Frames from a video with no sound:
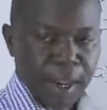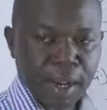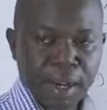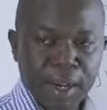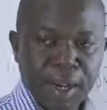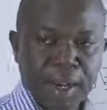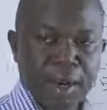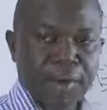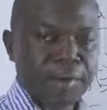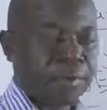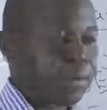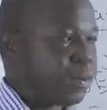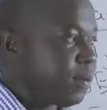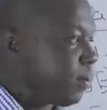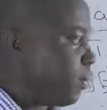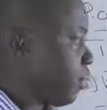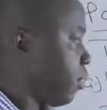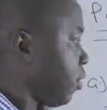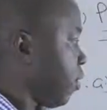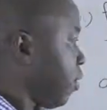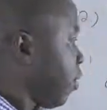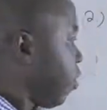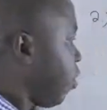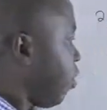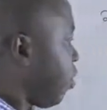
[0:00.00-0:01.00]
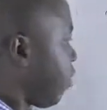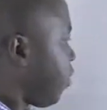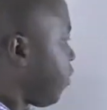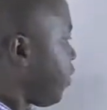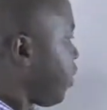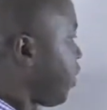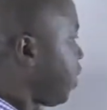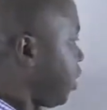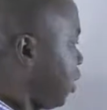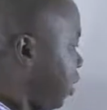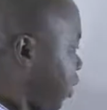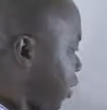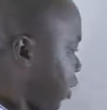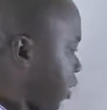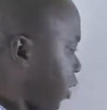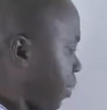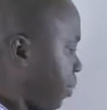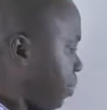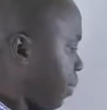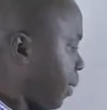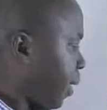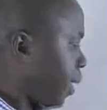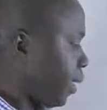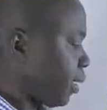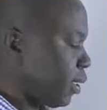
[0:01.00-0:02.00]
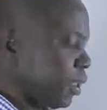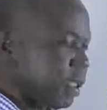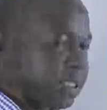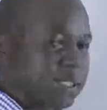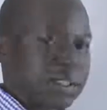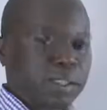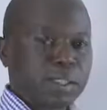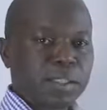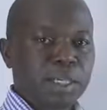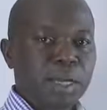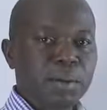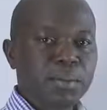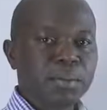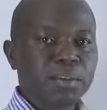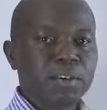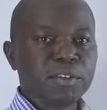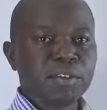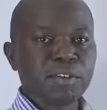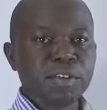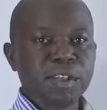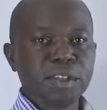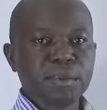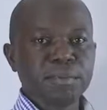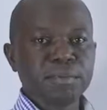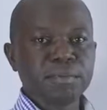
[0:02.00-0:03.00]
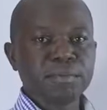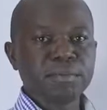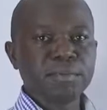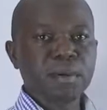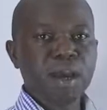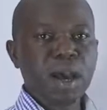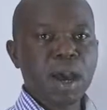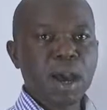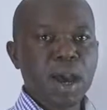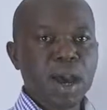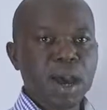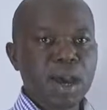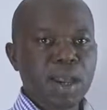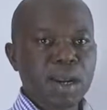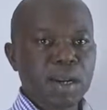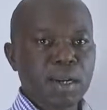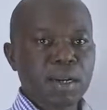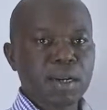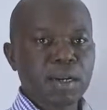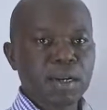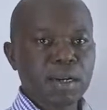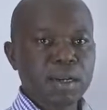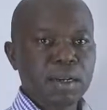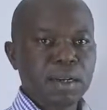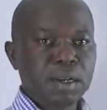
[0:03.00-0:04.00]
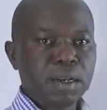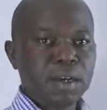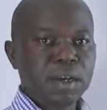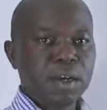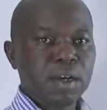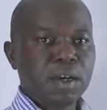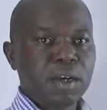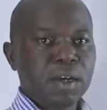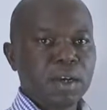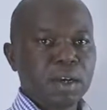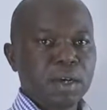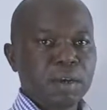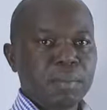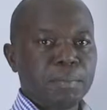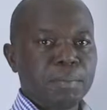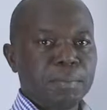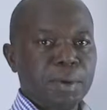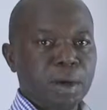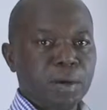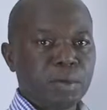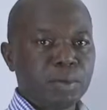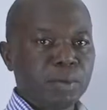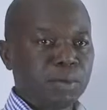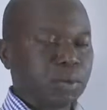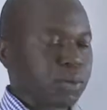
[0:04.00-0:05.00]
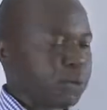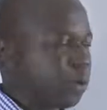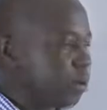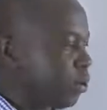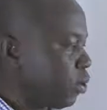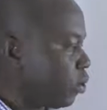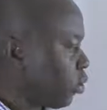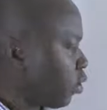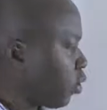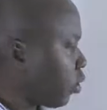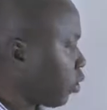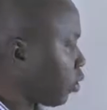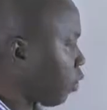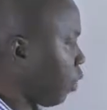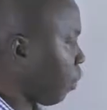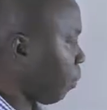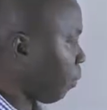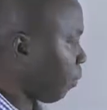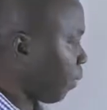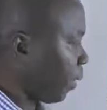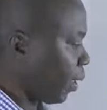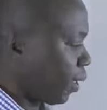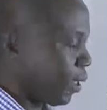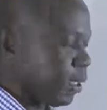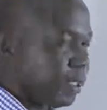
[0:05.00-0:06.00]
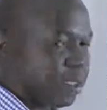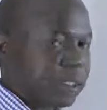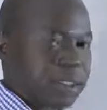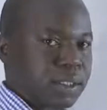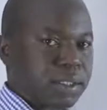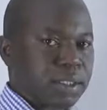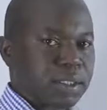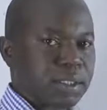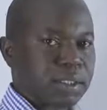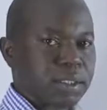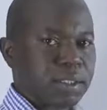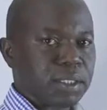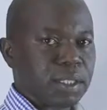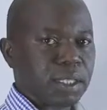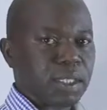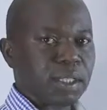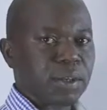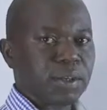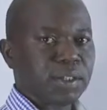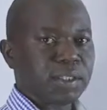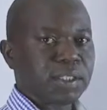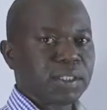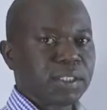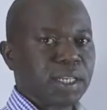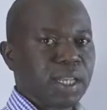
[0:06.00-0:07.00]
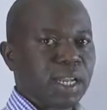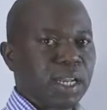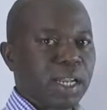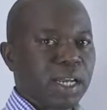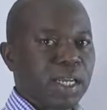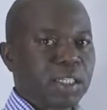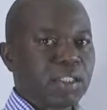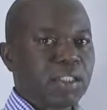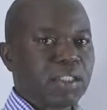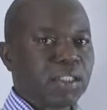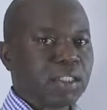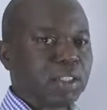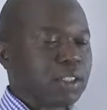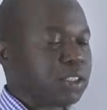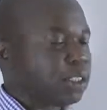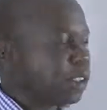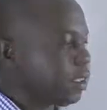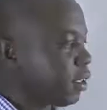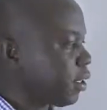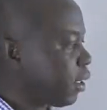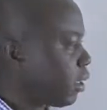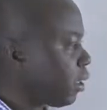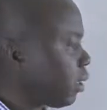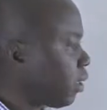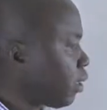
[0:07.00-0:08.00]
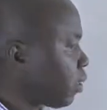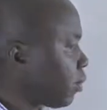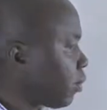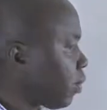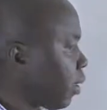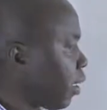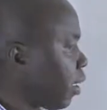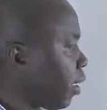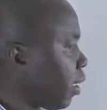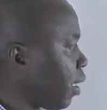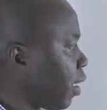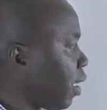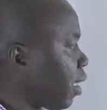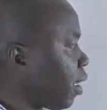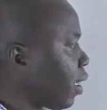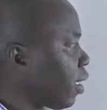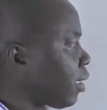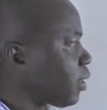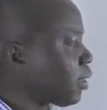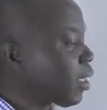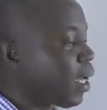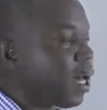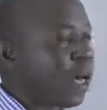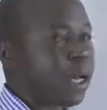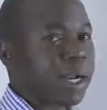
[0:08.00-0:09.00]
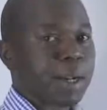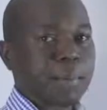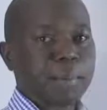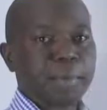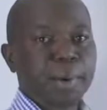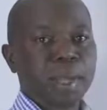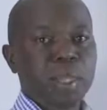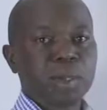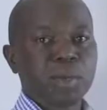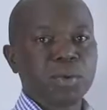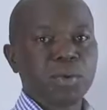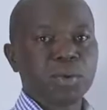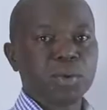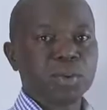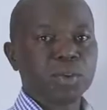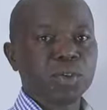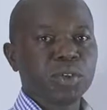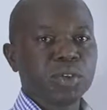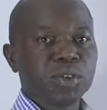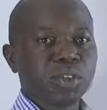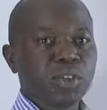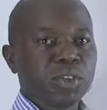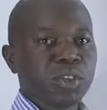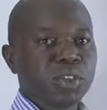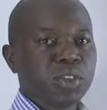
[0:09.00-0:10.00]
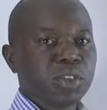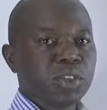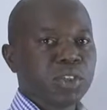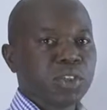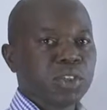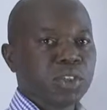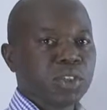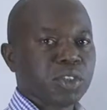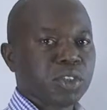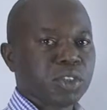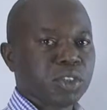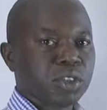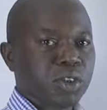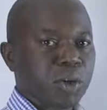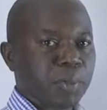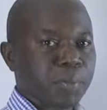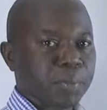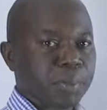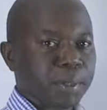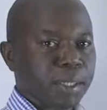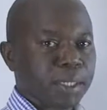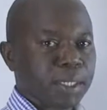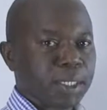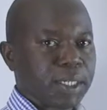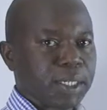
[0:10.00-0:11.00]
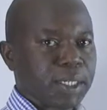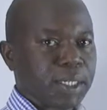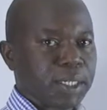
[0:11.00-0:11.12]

Now, of these parasites, some of them are macroscopic. In other words, they are large in size, while the others are microscopic.